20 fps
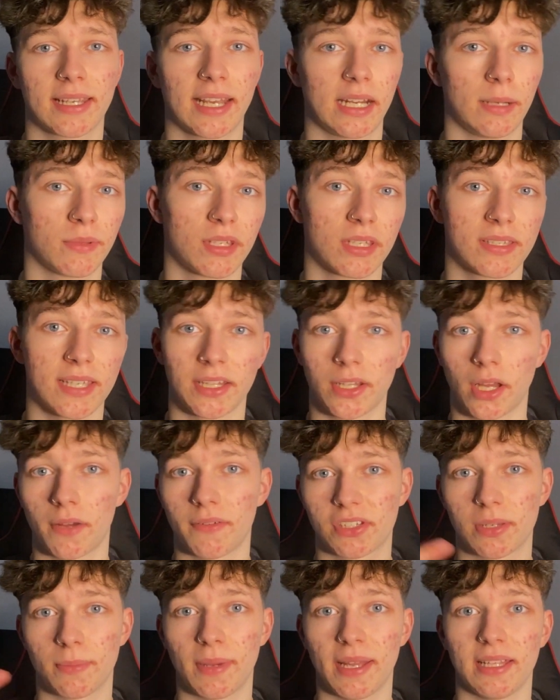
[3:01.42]
Get them to send
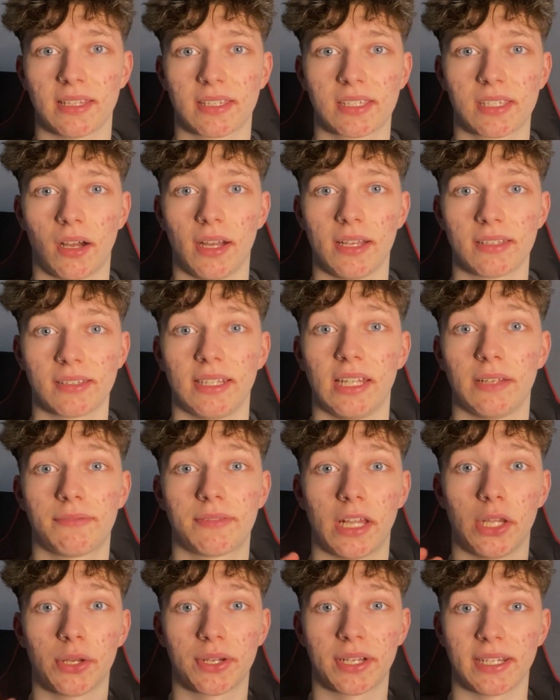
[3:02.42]
over some insights, and if
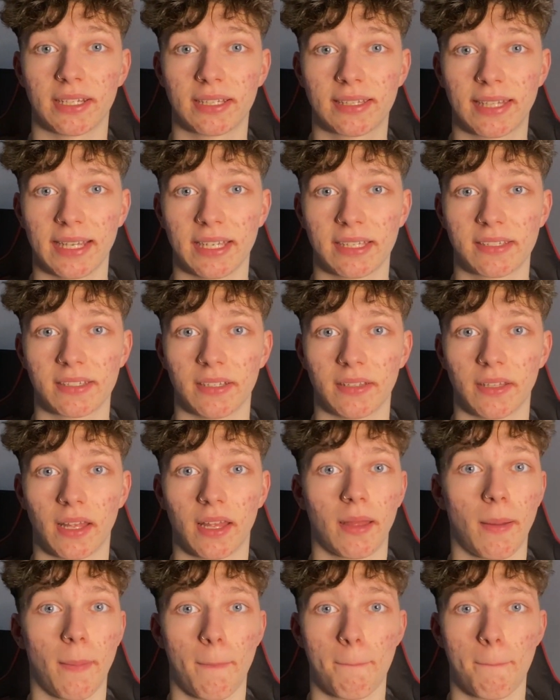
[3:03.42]
they're looking decent,